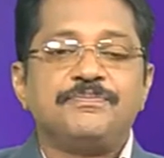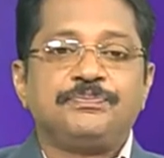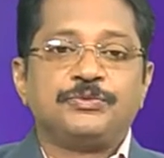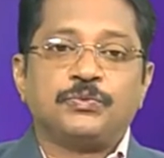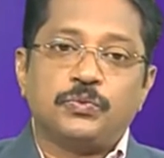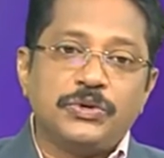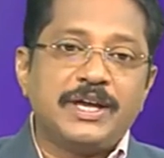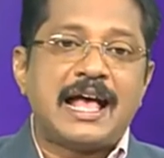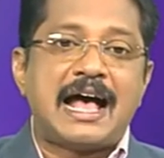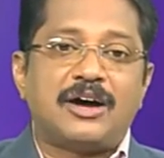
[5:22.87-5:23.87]
we
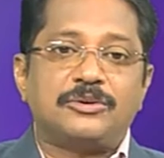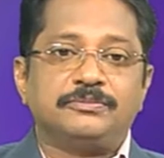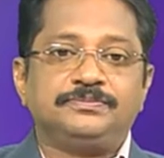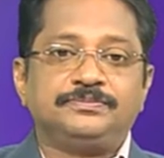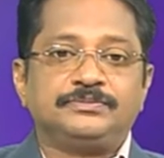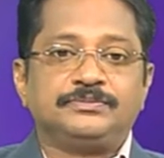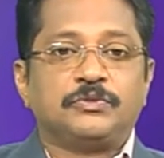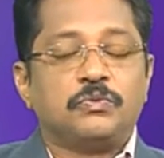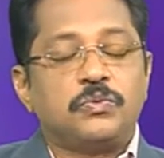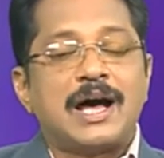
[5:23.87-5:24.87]
have
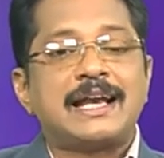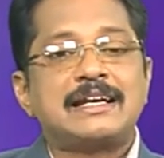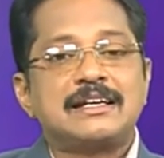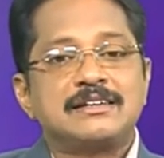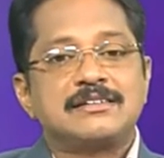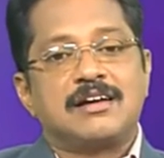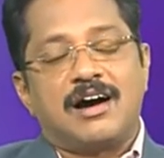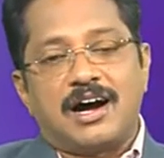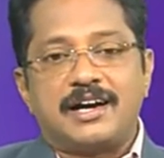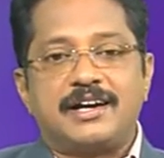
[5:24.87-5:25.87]
one
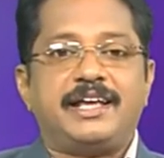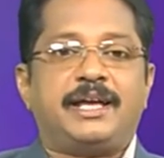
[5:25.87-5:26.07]
odd day,